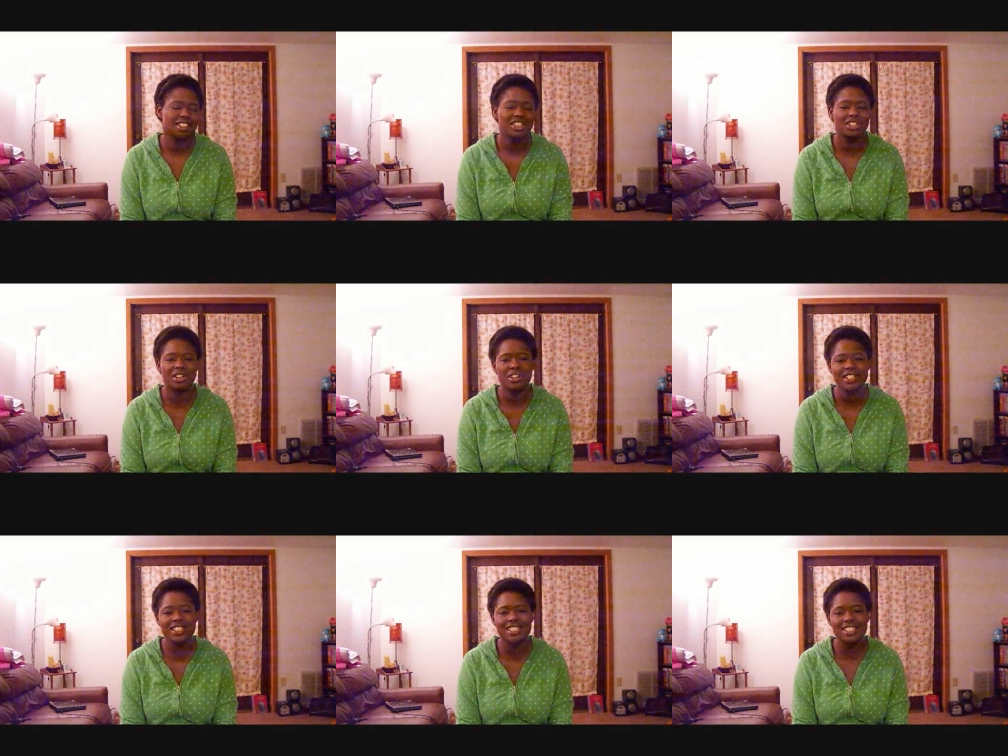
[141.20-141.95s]

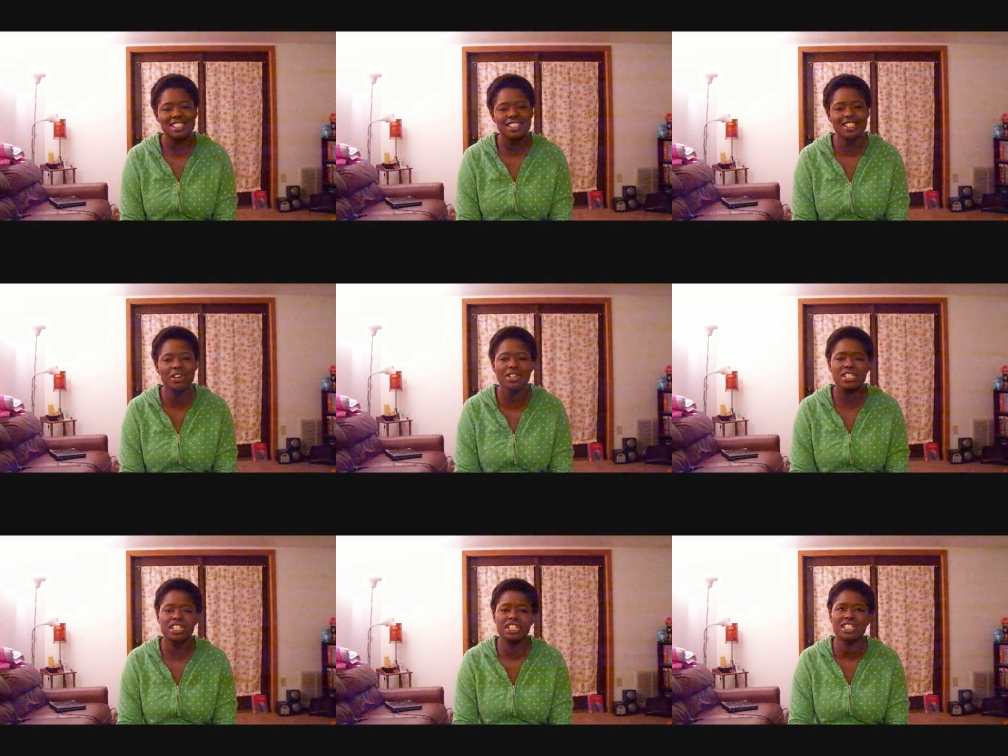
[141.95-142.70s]
it's
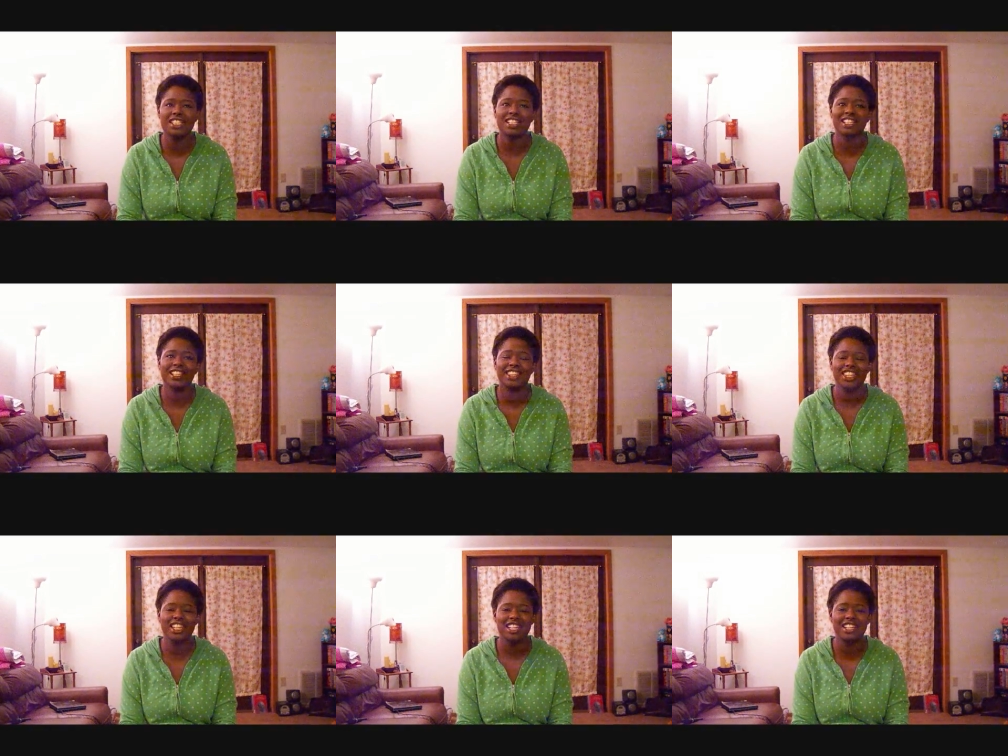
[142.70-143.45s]
always good to
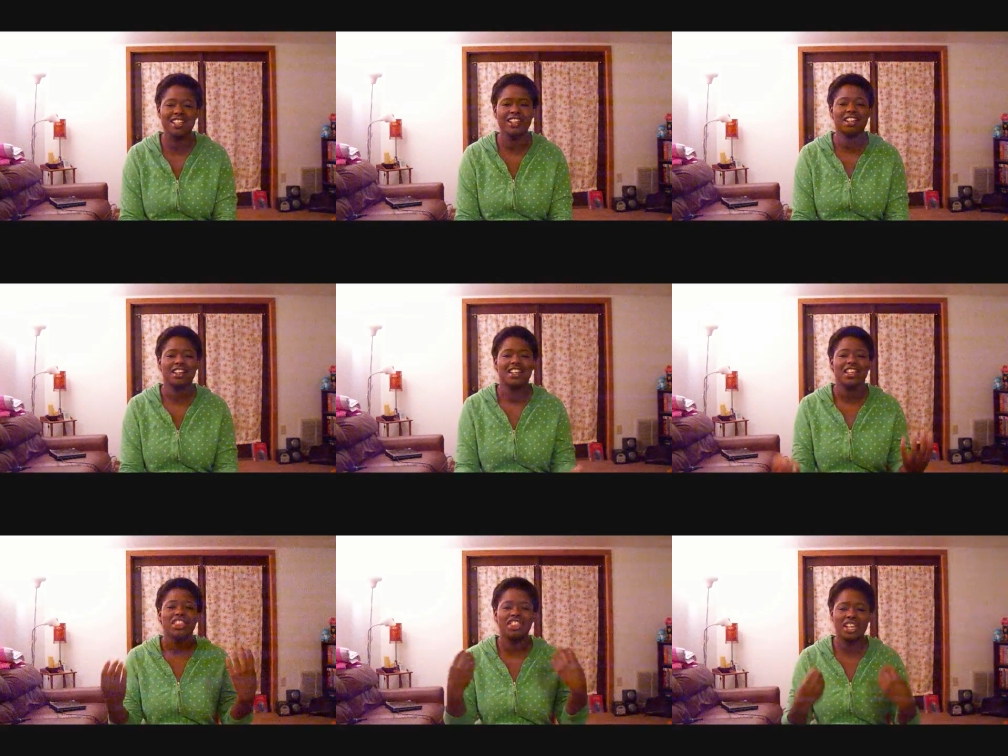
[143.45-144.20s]
think
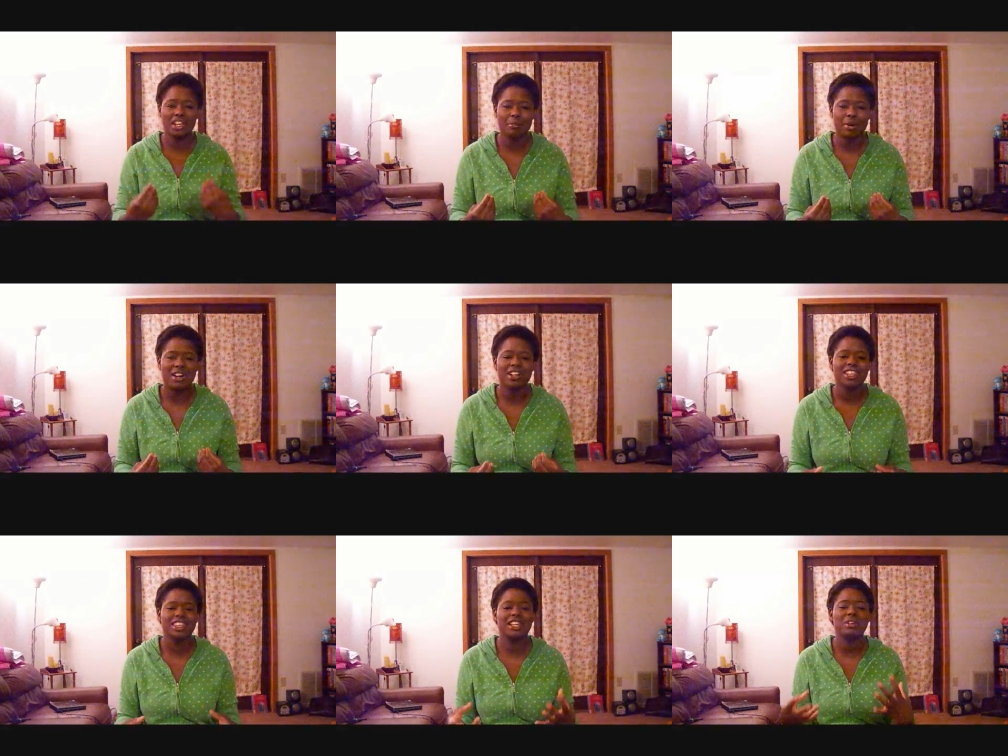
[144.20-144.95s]

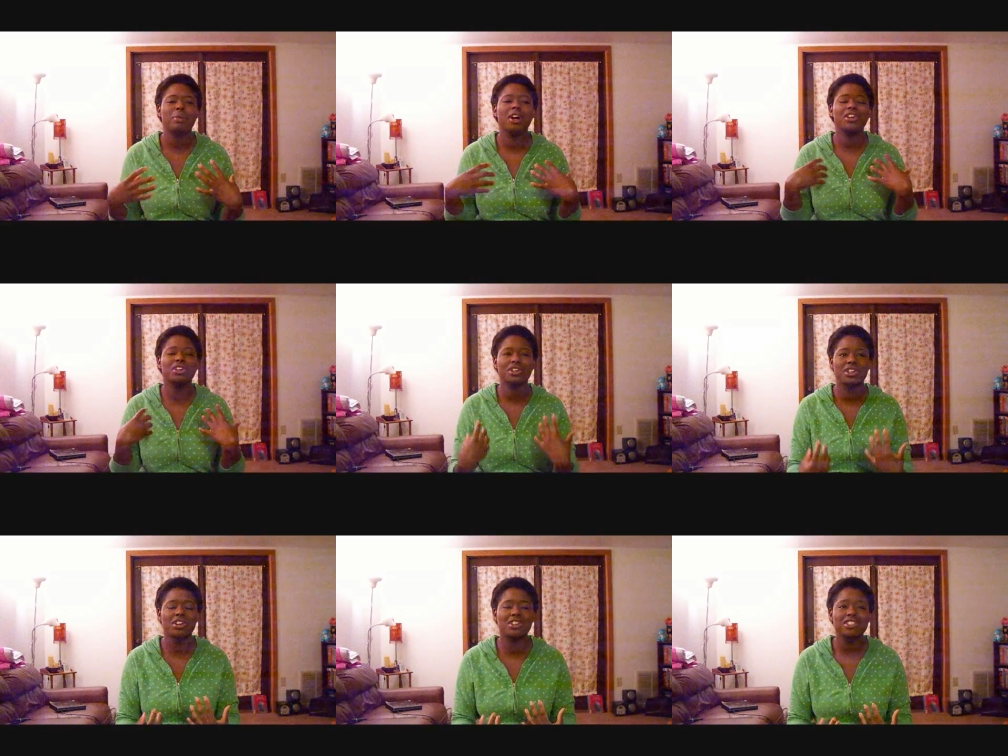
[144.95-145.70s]
about it. Think about your
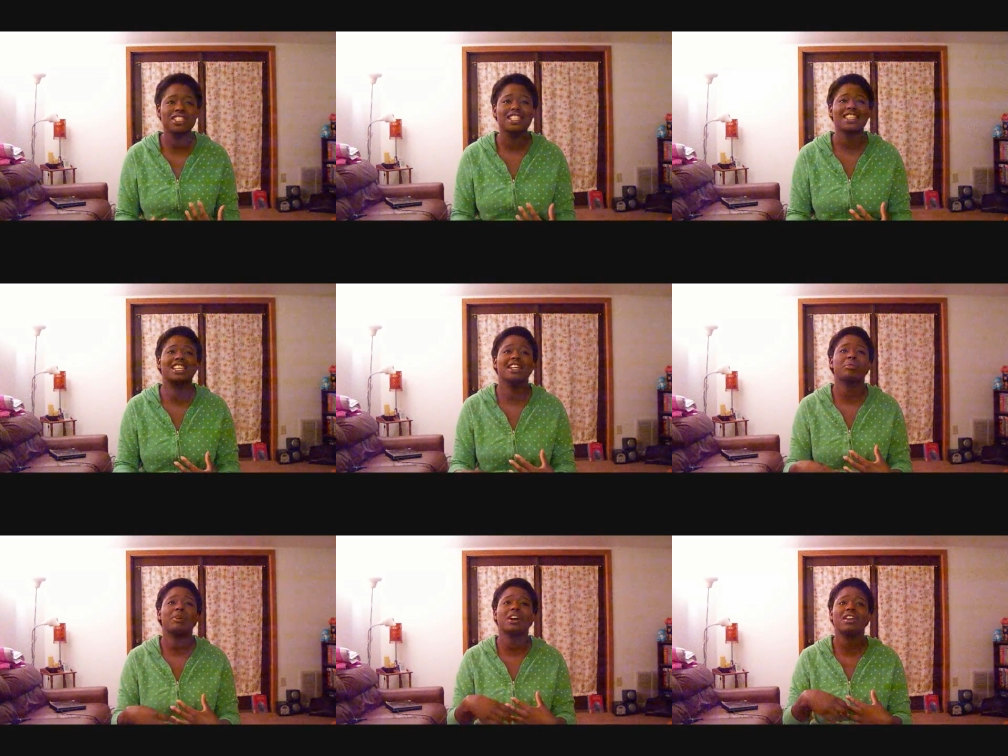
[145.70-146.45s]
goals and
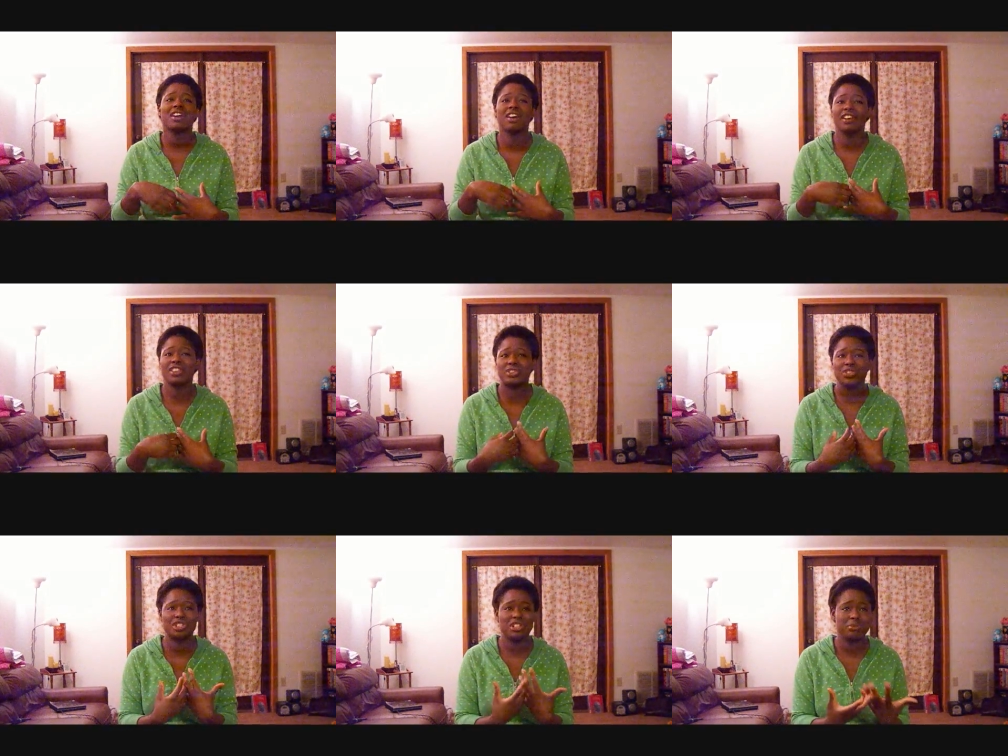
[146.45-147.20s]
think about, are
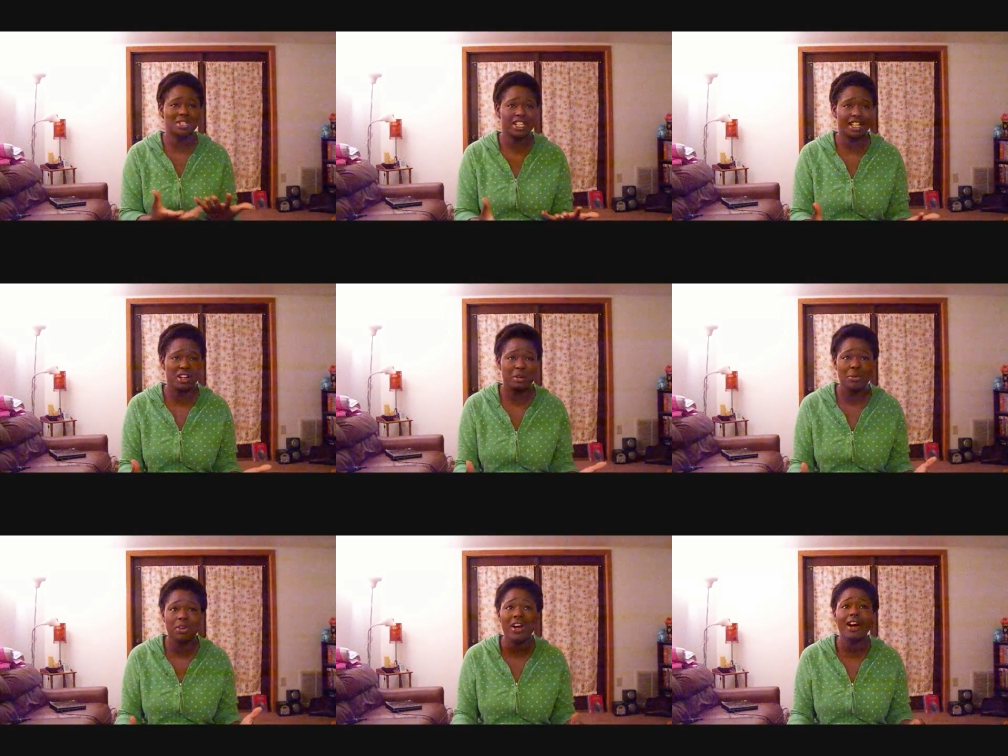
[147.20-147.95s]
those chips going to
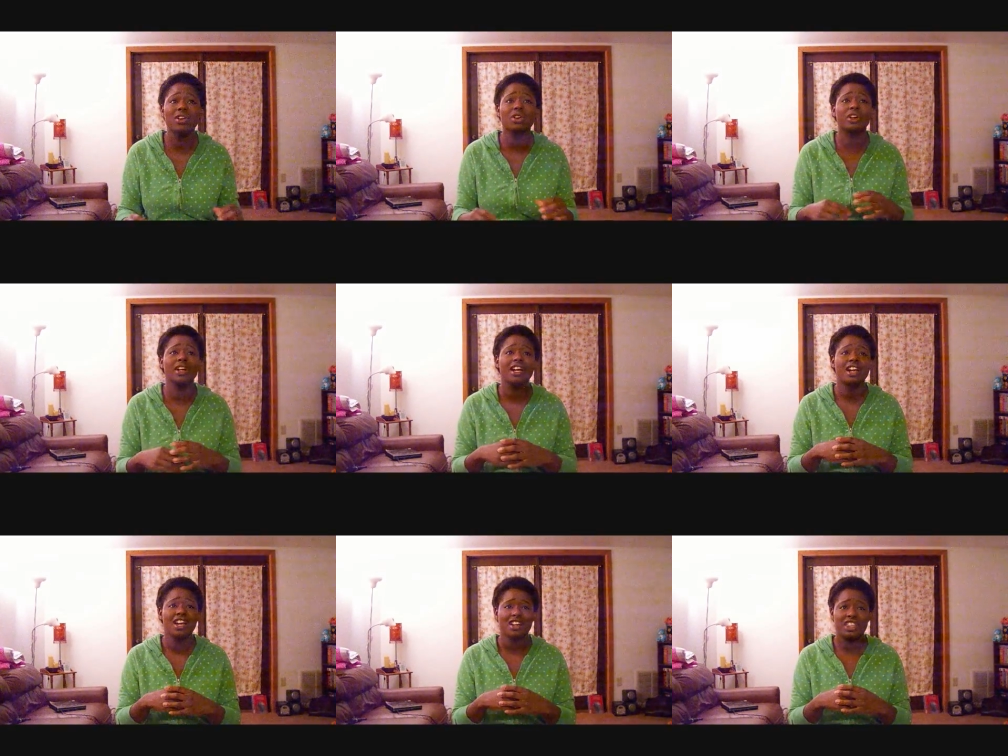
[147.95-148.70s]
help you out, or
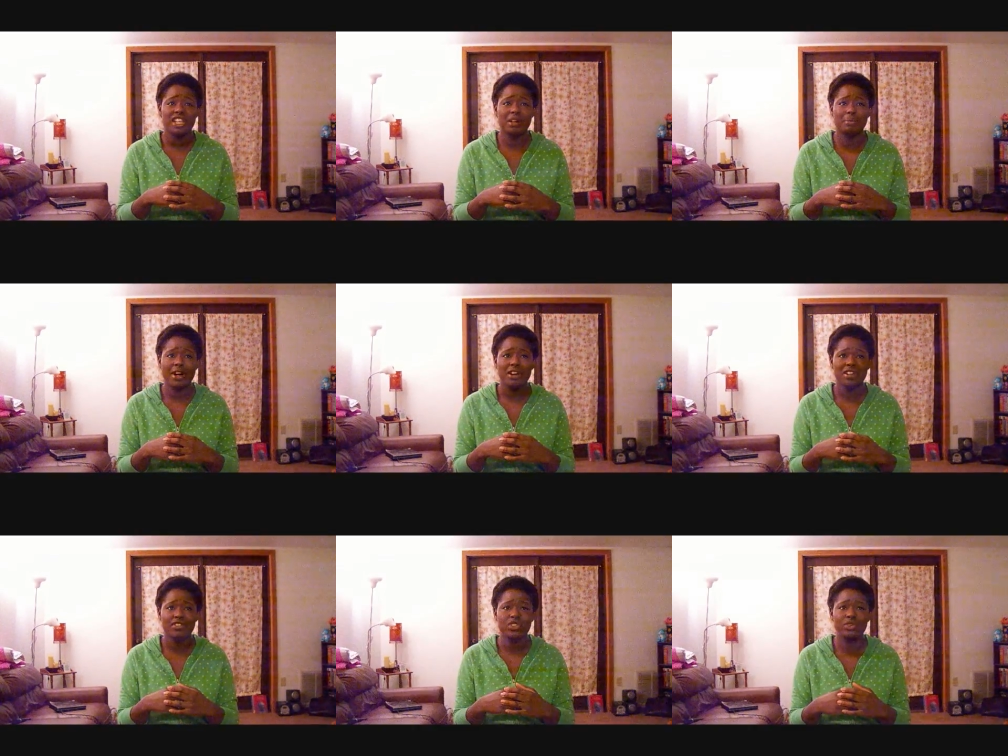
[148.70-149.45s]
think
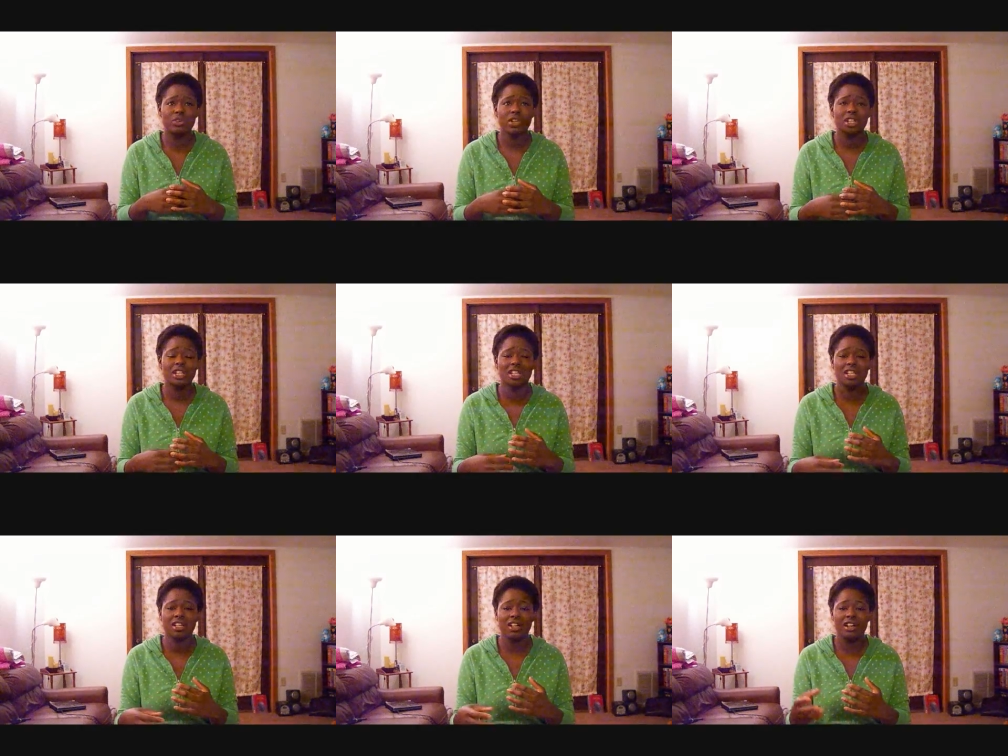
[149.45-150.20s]
about if you
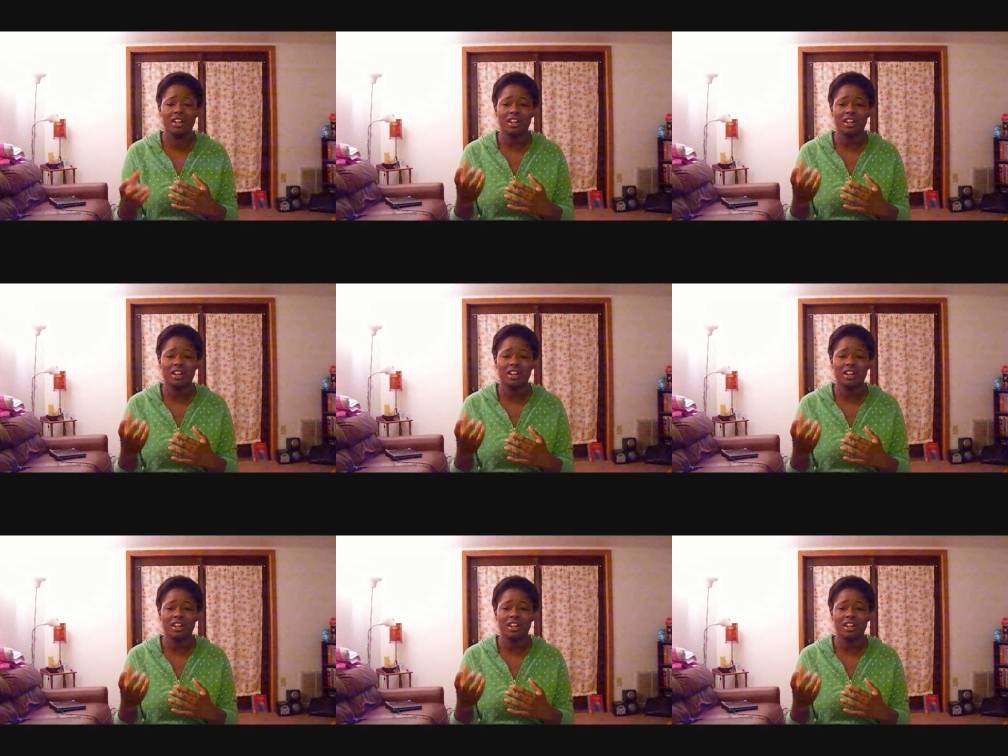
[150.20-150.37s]
really